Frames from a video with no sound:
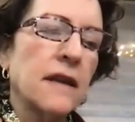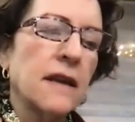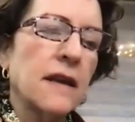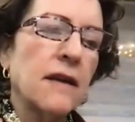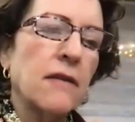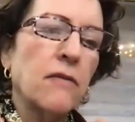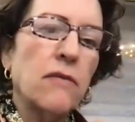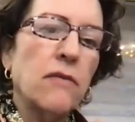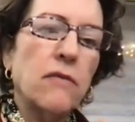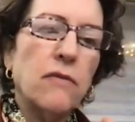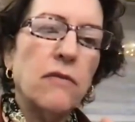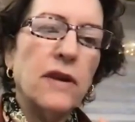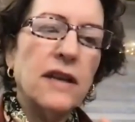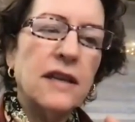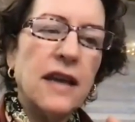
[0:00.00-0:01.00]
And
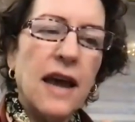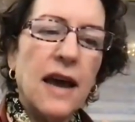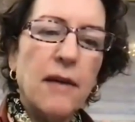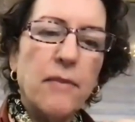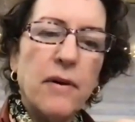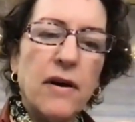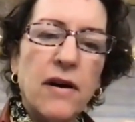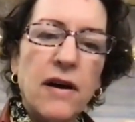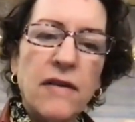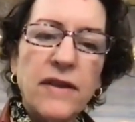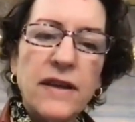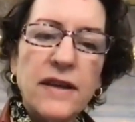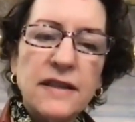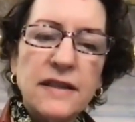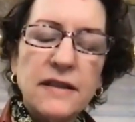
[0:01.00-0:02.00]
we tap on
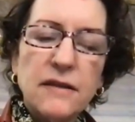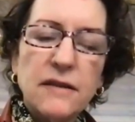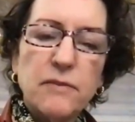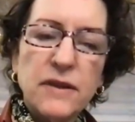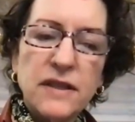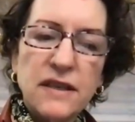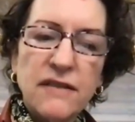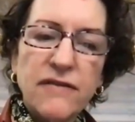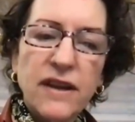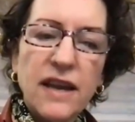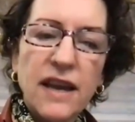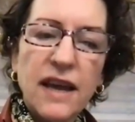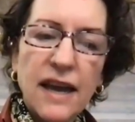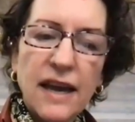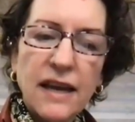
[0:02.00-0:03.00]
these specific
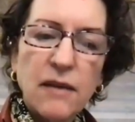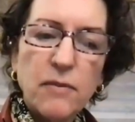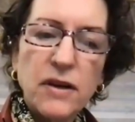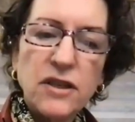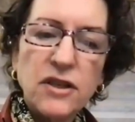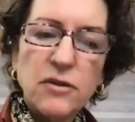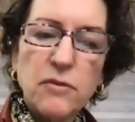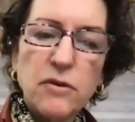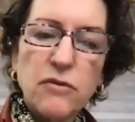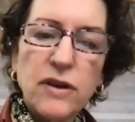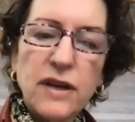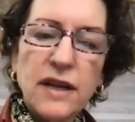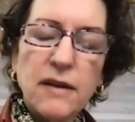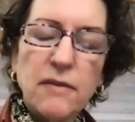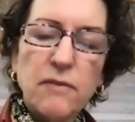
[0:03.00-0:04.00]
acupuncture
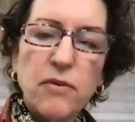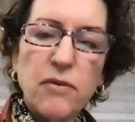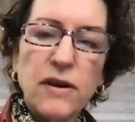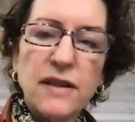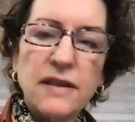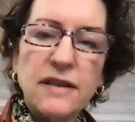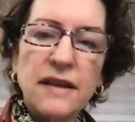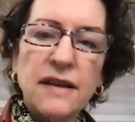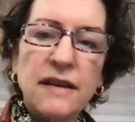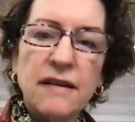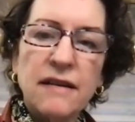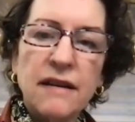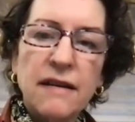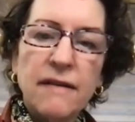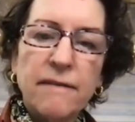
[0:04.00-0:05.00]
meridian points, and
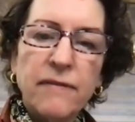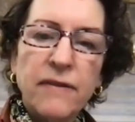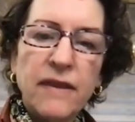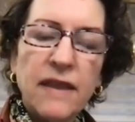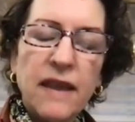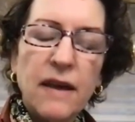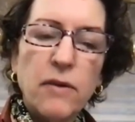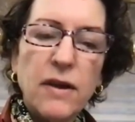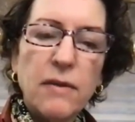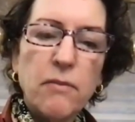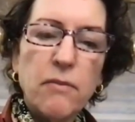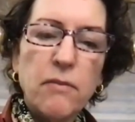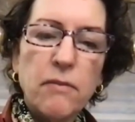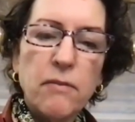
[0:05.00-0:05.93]
then